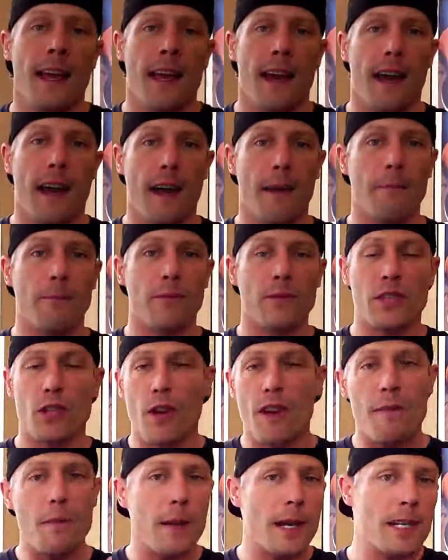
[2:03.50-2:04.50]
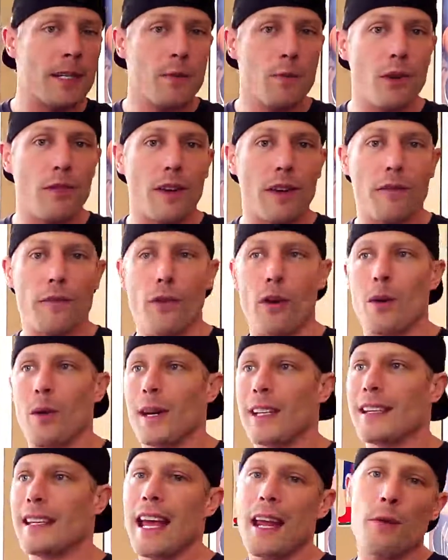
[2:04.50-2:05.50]
So everybody's moving
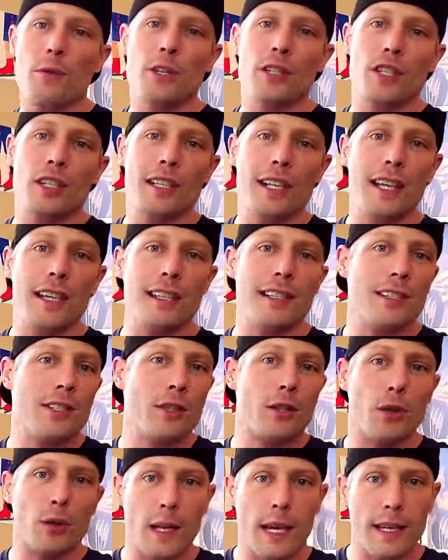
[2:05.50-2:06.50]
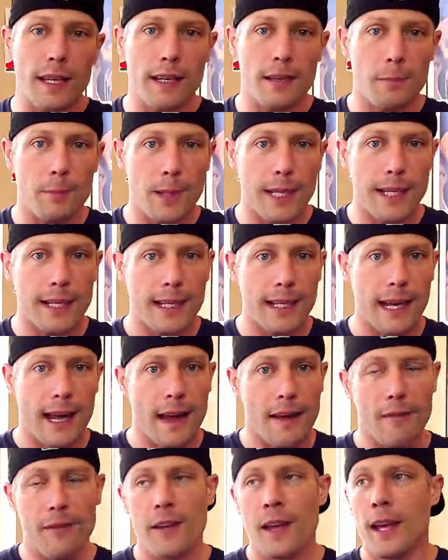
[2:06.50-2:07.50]
forward. Then what you did is you created a
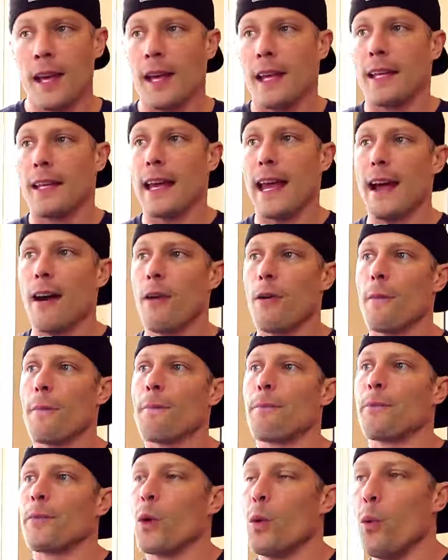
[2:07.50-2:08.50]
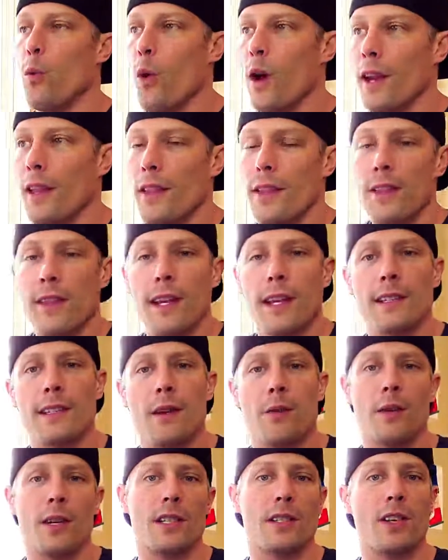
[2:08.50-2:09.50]
PDF. Now, one of the things
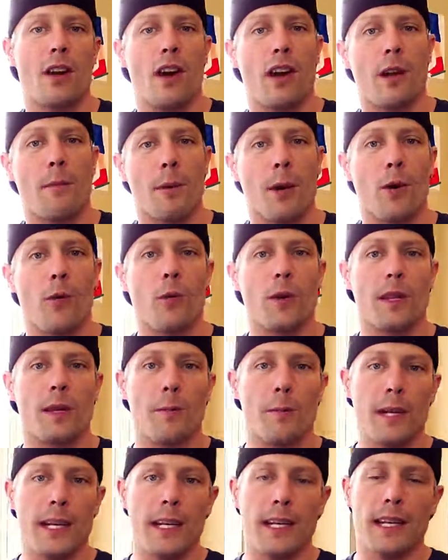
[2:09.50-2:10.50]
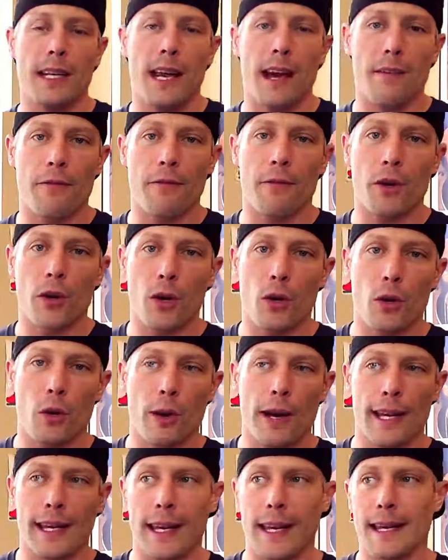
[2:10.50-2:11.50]
I want to talk about with the PDF real
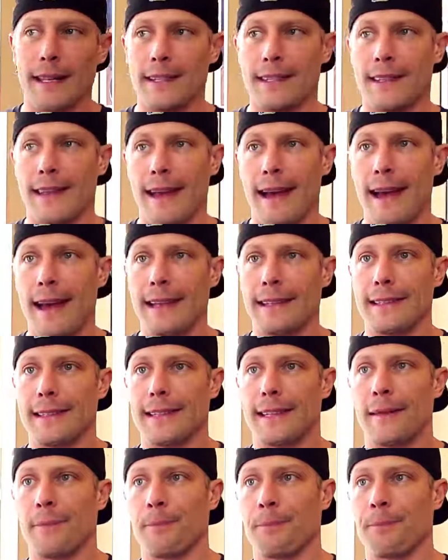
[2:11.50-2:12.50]
quick is that